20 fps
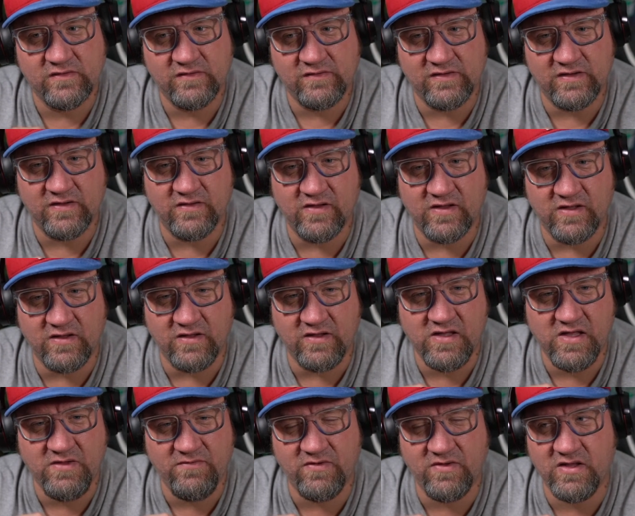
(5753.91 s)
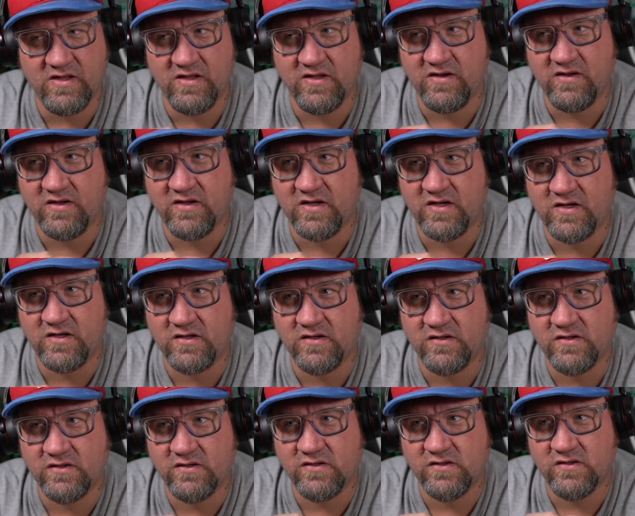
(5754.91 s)
didn't they? Even in the
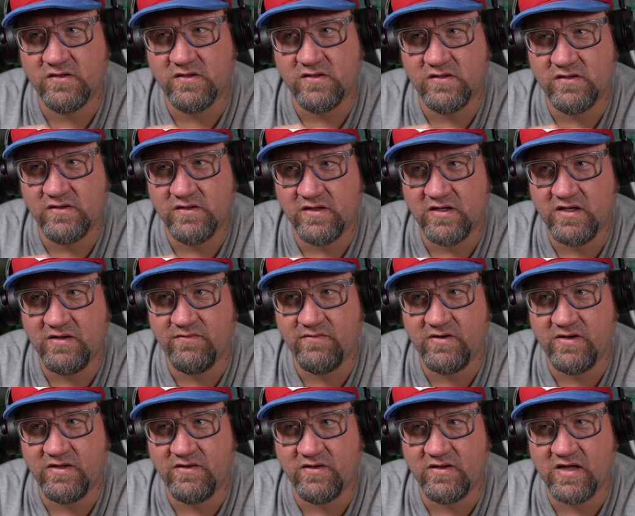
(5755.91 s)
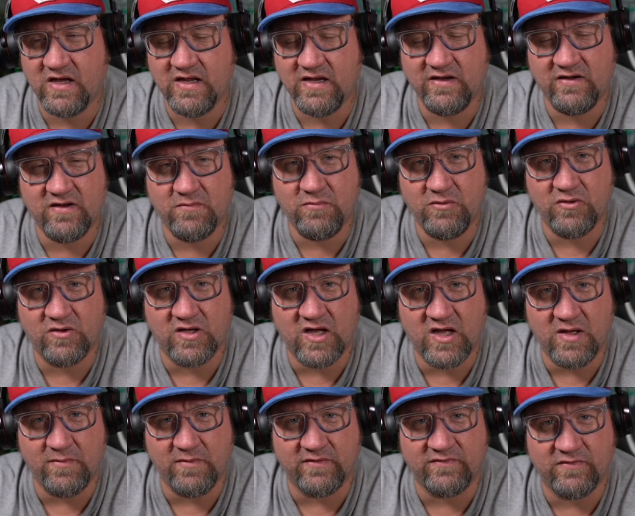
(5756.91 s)
IDW
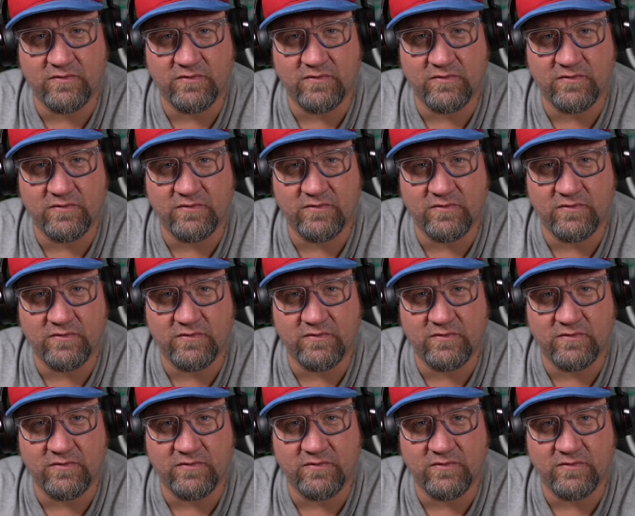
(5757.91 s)
comics,